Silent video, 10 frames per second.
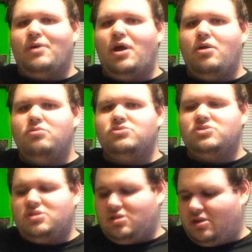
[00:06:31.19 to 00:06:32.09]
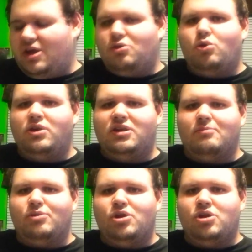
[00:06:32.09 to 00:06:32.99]
post later on in the
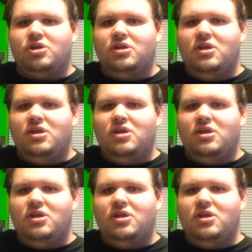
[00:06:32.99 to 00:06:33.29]
book,